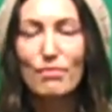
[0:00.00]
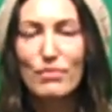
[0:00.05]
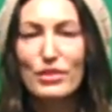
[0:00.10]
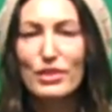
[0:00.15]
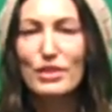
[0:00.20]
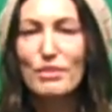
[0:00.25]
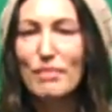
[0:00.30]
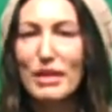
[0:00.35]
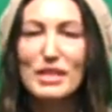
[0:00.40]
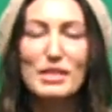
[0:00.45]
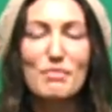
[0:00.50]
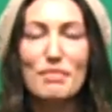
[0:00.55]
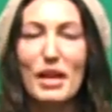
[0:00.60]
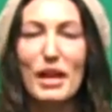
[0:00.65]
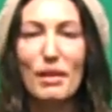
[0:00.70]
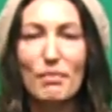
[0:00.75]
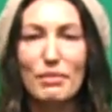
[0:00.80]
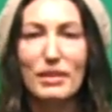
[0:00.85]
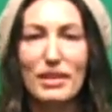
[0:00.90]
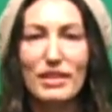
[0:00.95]
She makes me
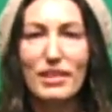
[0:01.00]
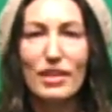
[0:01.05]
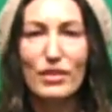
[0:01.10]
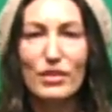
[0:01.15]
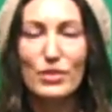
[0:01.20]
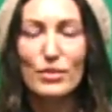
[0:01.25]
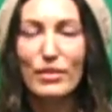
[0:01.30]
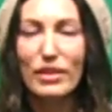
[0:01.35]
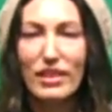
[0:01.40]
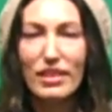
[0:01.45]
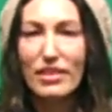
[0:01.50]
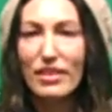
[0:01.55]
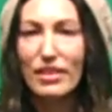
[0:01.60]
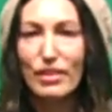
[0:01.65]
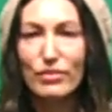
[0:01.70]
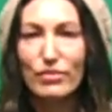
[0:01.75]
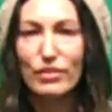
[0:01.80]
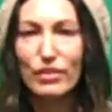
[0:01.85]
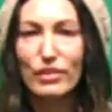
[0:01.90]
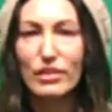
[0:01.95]
happy. I'll do
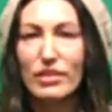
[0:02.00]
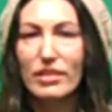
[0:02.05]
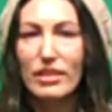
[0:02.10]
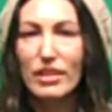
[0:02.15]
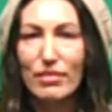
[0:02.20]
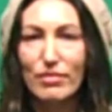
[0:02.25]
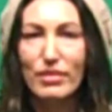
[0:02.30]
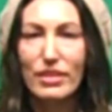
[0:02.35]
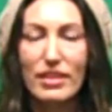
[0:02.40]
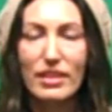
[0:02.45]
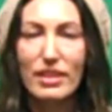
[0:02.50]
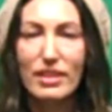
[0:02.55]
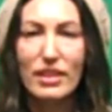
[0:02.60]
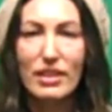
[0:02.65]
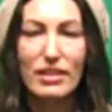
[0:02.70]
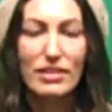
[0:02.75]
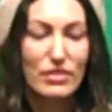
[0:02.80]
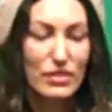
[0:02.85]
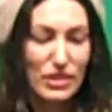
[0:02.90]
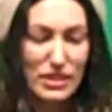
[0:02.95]
anything for her,
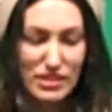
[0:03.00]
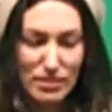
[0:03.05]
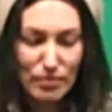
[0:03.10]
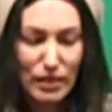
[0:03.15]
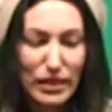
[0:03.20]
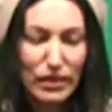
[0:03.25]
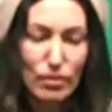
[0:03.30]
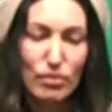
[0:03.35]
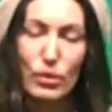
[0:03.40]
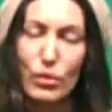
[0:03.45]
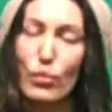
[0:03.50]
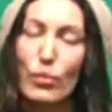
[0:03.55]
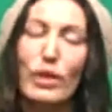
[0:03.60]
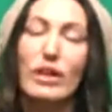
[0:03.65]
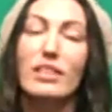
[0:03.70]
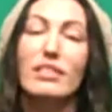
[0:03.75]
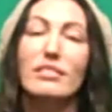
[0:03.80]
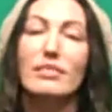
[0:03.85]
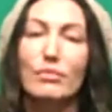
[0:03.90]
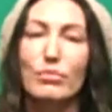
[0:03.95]
everything. She's my #1
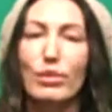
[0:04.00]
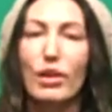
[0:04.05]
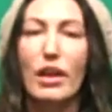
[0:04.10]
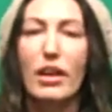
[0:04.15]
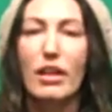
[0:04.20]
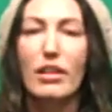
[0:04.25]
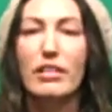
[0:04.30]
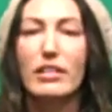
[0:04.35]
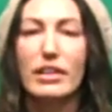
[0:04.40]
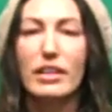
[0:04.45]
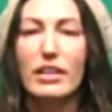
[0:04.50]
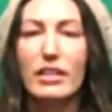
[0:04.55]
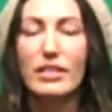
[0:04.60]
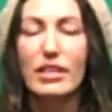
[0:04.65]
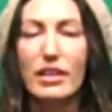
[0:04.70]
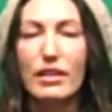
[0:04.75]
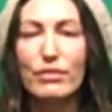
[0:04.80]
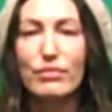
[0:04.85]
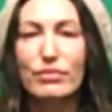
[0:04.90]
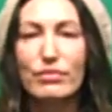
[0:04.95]
priority in
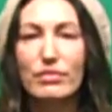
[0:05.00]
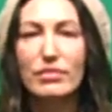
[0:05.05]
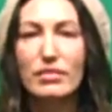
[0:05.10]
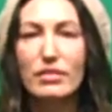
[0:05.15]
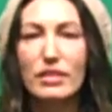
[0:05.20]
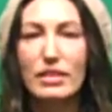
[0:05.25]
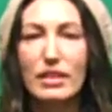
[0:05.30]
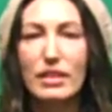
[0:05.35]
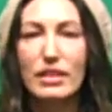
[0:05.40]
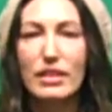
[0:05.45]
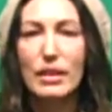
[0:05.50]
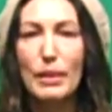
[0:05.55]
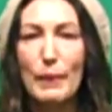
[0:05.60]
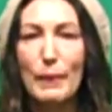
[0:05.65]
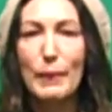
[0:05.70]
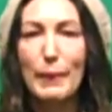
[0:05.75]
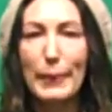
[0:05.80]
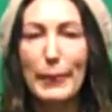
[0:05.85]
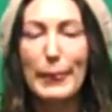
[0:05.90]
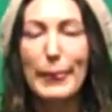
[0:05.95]

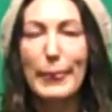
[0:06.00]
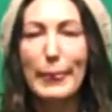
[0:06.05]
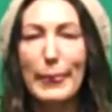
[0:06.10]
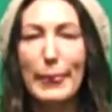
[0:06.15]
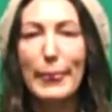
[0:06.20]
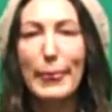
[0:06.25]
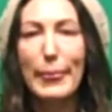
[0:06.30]
life.